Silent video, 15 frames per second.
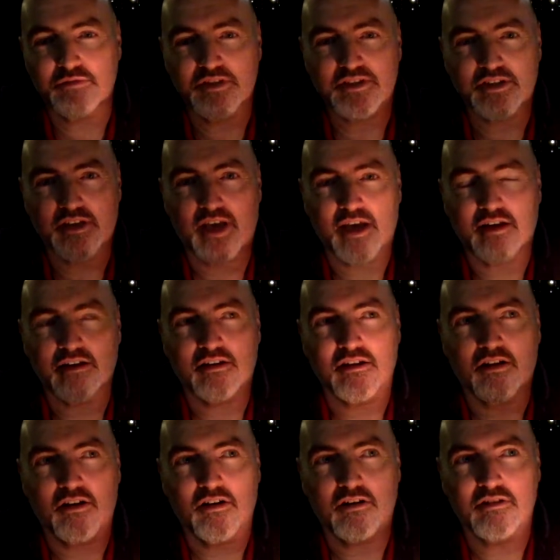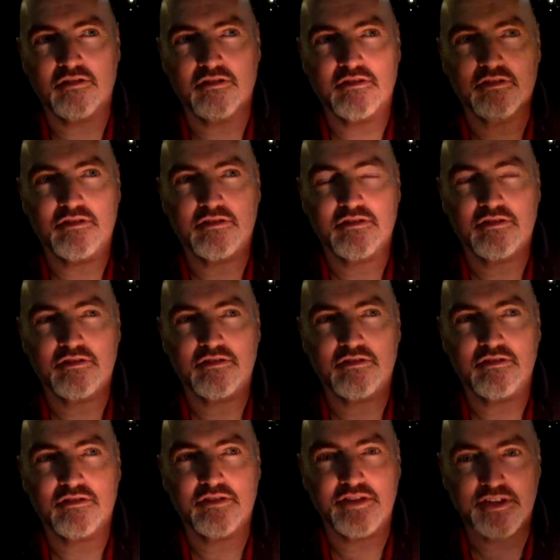once again on
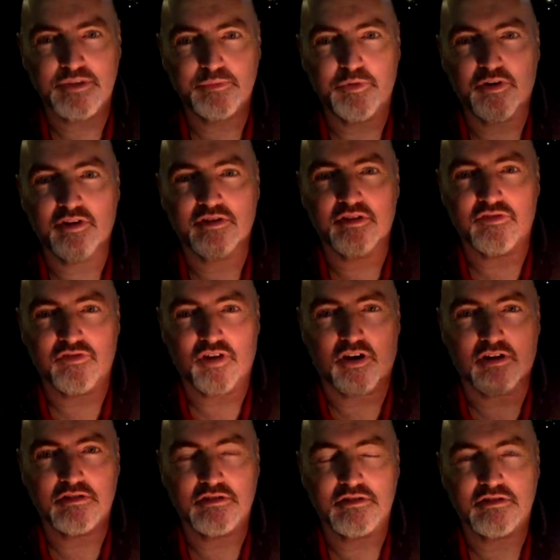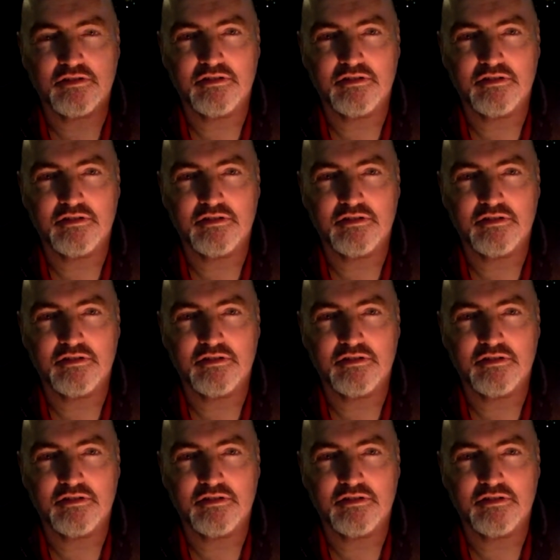the Spirit of God,